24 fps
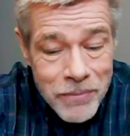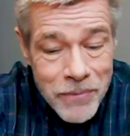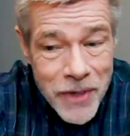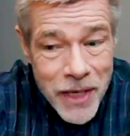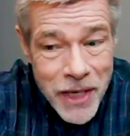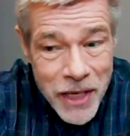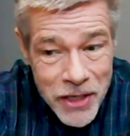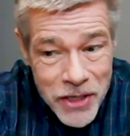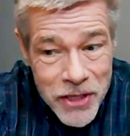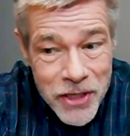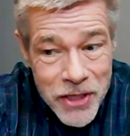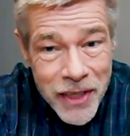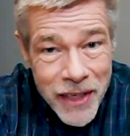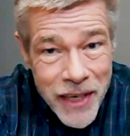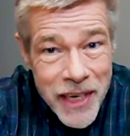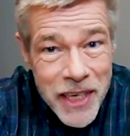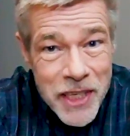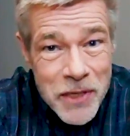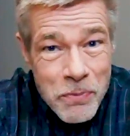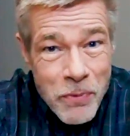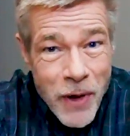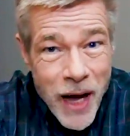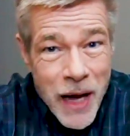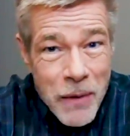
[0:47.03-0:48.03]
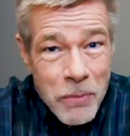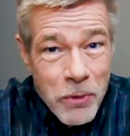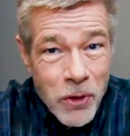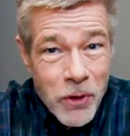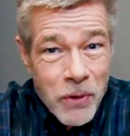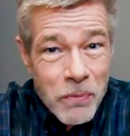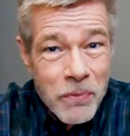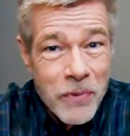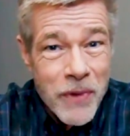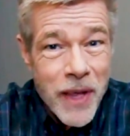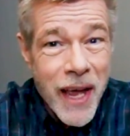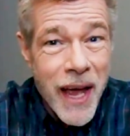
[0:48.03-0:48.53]
Is today's
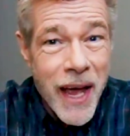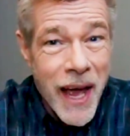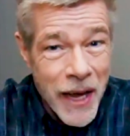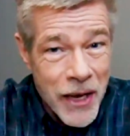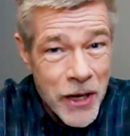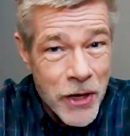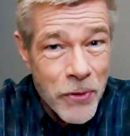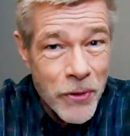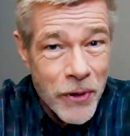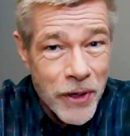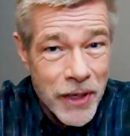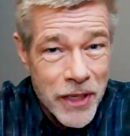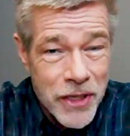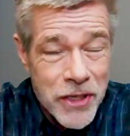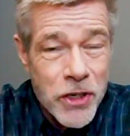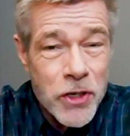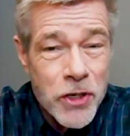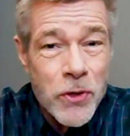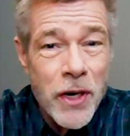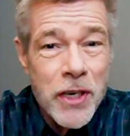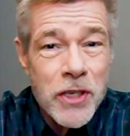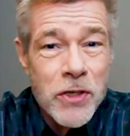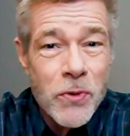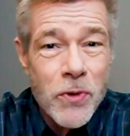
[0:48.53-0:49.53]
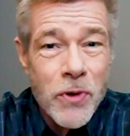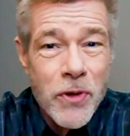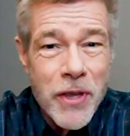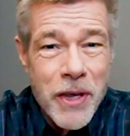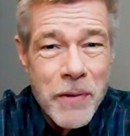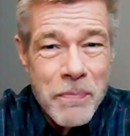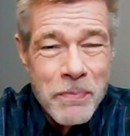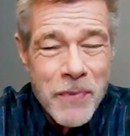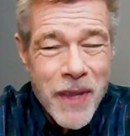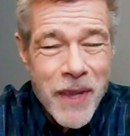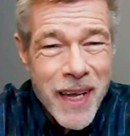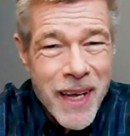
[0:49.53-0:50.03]
Bible accurate? Is it
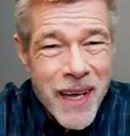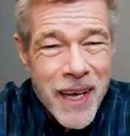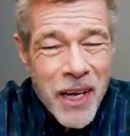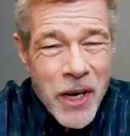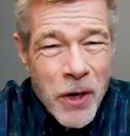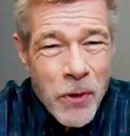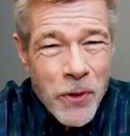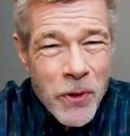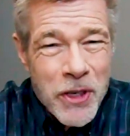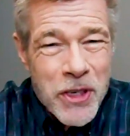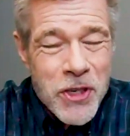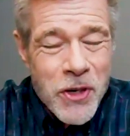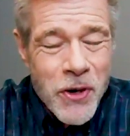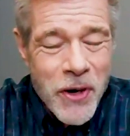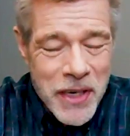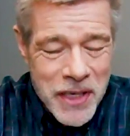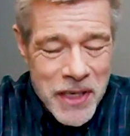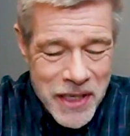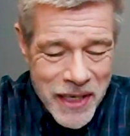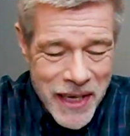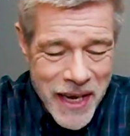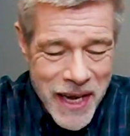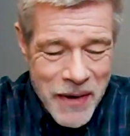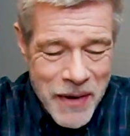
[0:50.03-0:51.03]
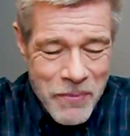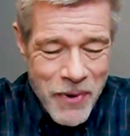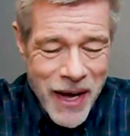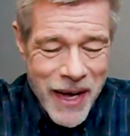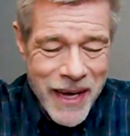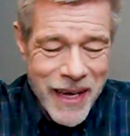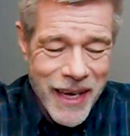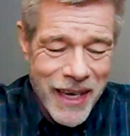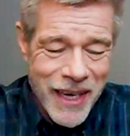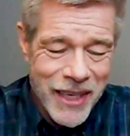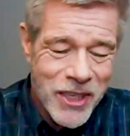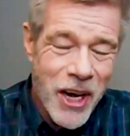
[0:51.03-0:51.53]
trustworthy? We're joined today
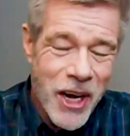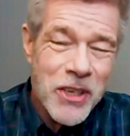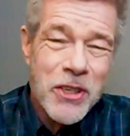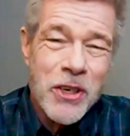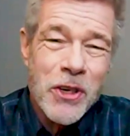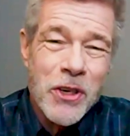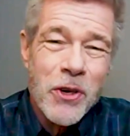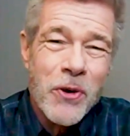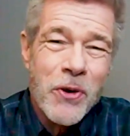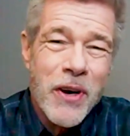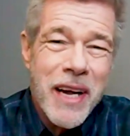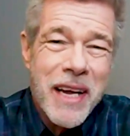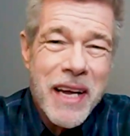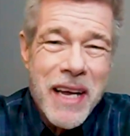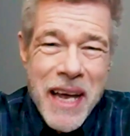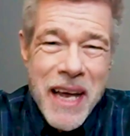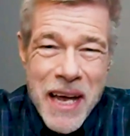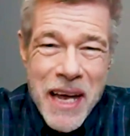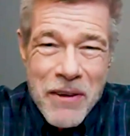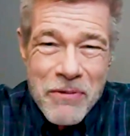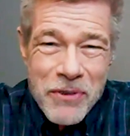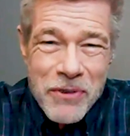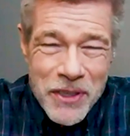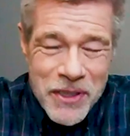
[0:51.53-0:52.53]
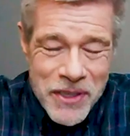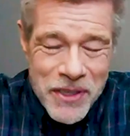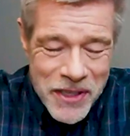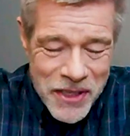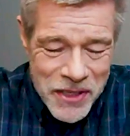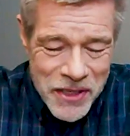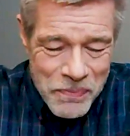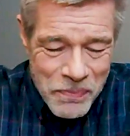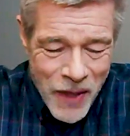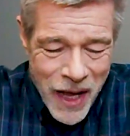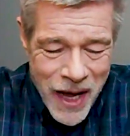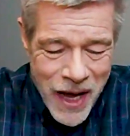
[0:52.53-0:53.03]
by Dr. Craig
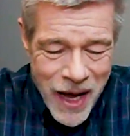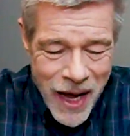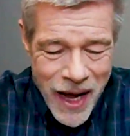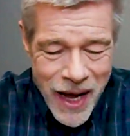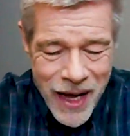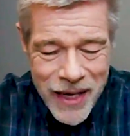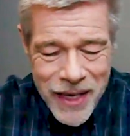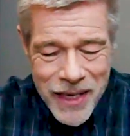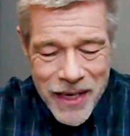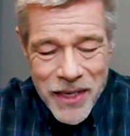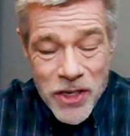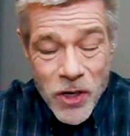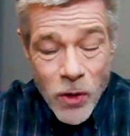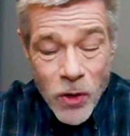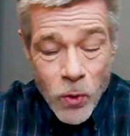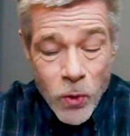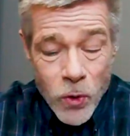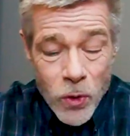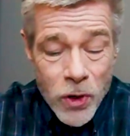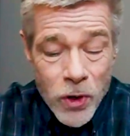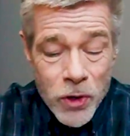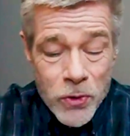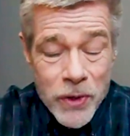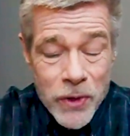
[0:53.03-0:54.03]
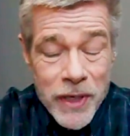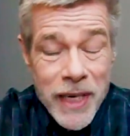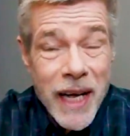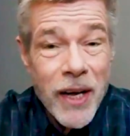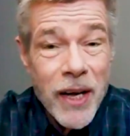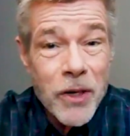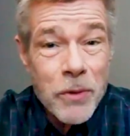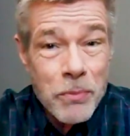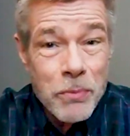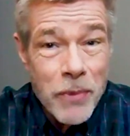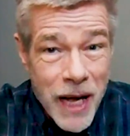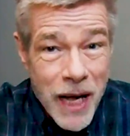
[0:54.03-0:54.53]
Evans. He is a
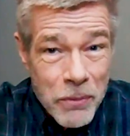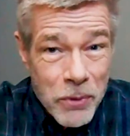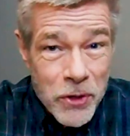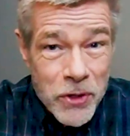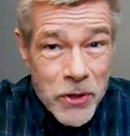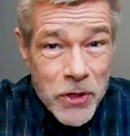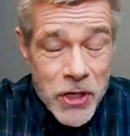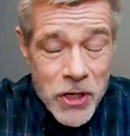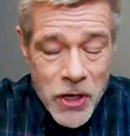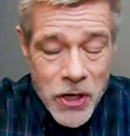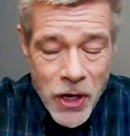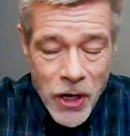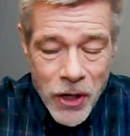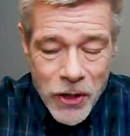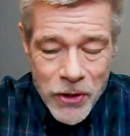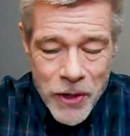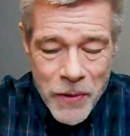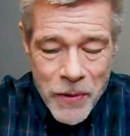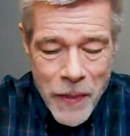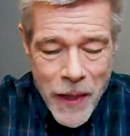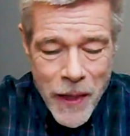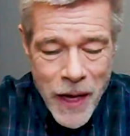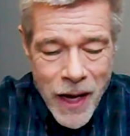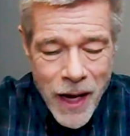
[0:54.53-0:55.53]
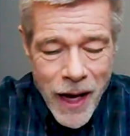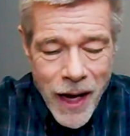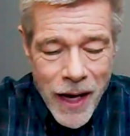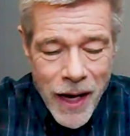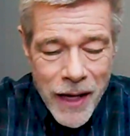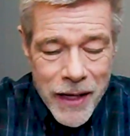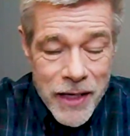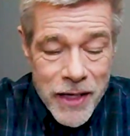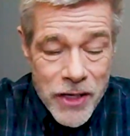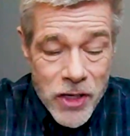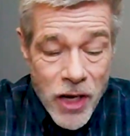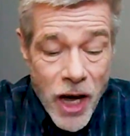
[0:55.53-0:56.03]
world-renowned Bible scholar.
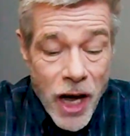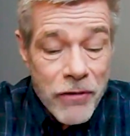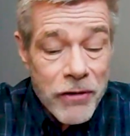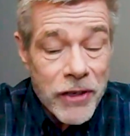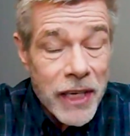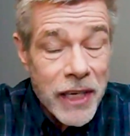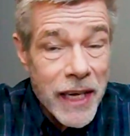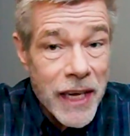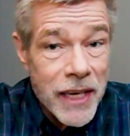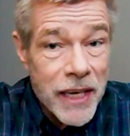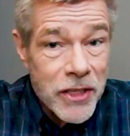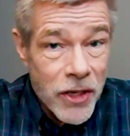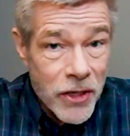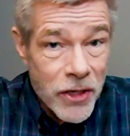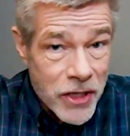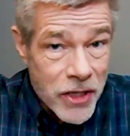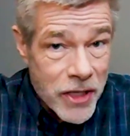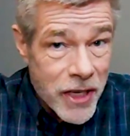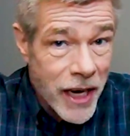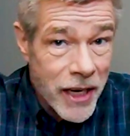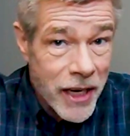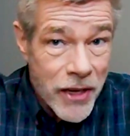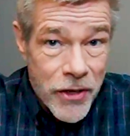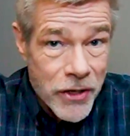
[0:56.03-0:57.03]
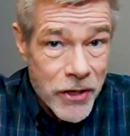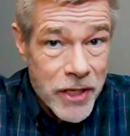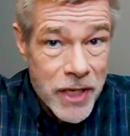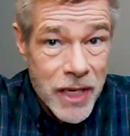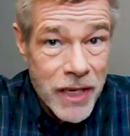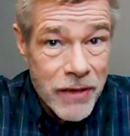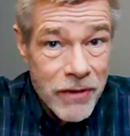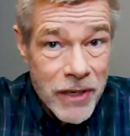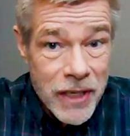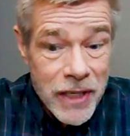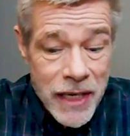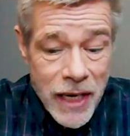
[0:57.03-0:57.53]
He's often a guest on secular
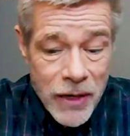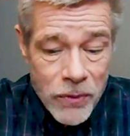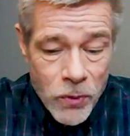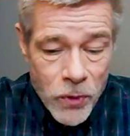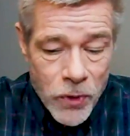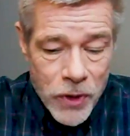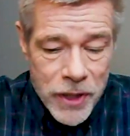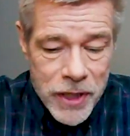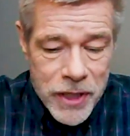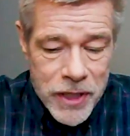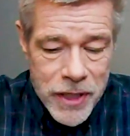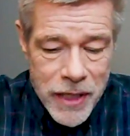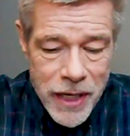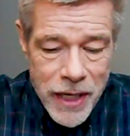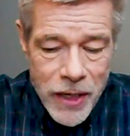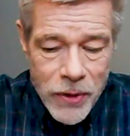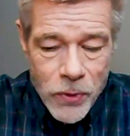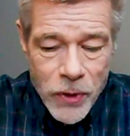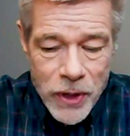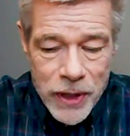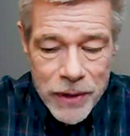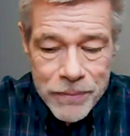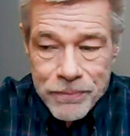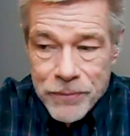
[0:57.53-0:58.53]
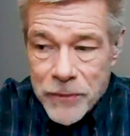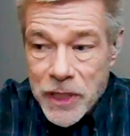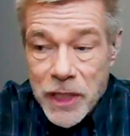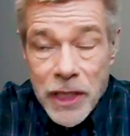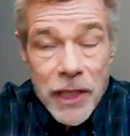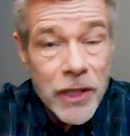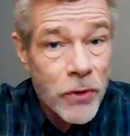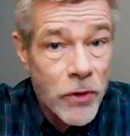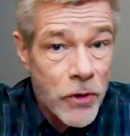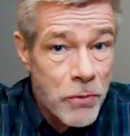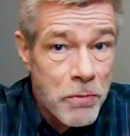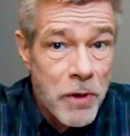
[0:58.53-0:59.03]
TV networks when
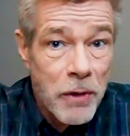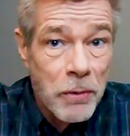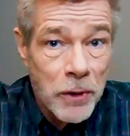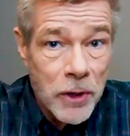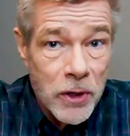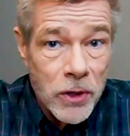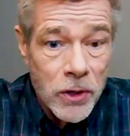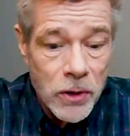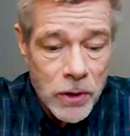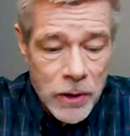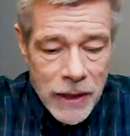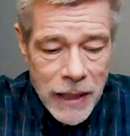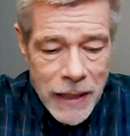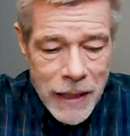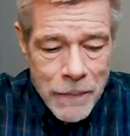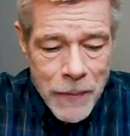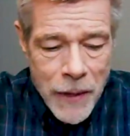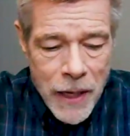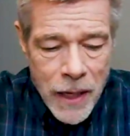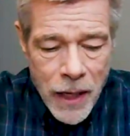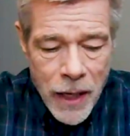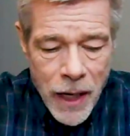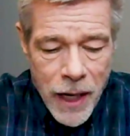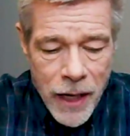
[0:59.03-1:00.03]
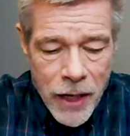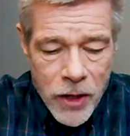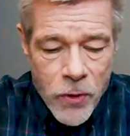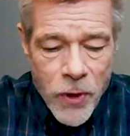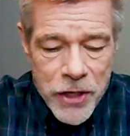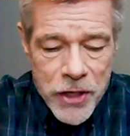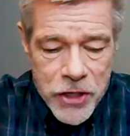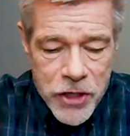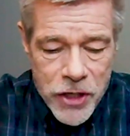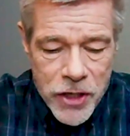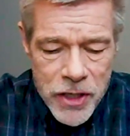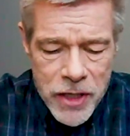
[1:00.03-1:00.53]
dealing with biblical
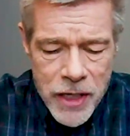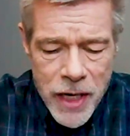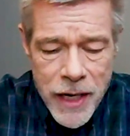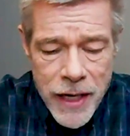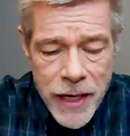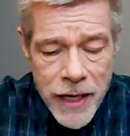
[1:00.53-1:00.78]
questions.